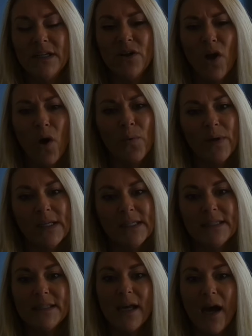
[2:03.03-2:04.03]
didn't
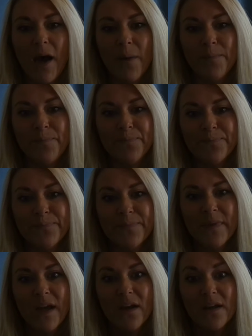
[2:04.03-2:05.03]
always um,
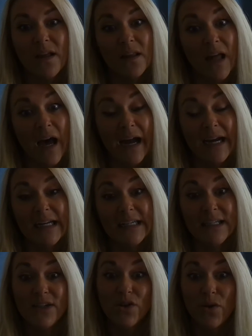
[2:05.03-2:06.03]
collide and
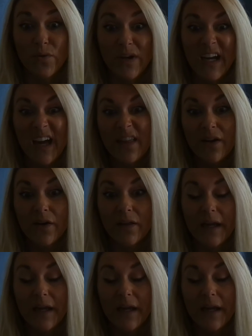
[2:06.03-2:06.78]
didn't go together.